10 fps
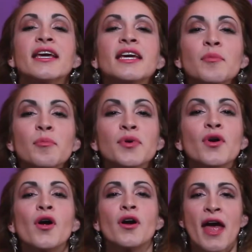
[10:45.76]
Keep
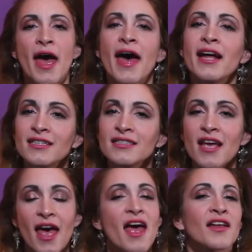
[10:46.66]
your
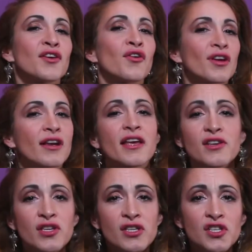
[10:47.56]
heads and your
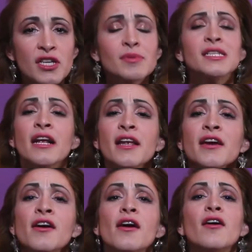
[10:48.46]
relationships
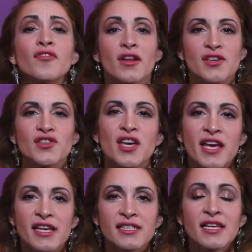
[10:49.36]
clear of
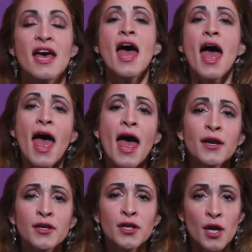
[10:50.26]
cliches,
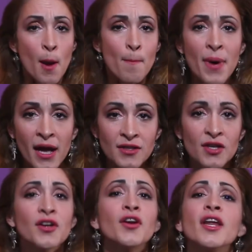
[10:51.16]
and
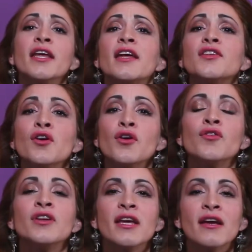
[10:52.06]
better create your
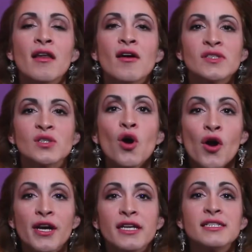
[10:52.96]
unique love
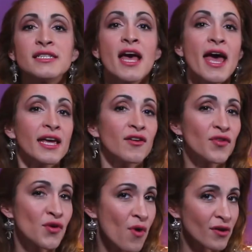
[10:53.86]
stories.
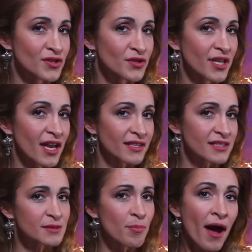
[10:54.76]
If you want to get
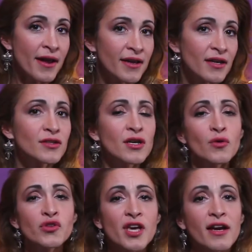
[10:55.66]
inspired,
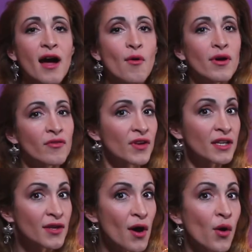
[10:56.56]
go check our
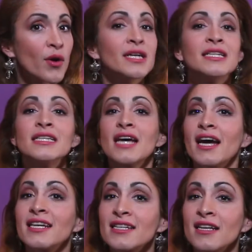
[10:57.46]
video
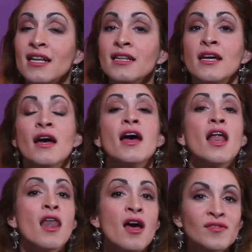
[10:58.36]
entitled
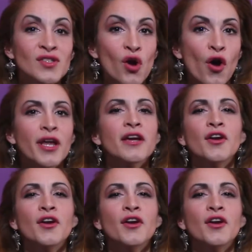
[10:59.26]
Love Story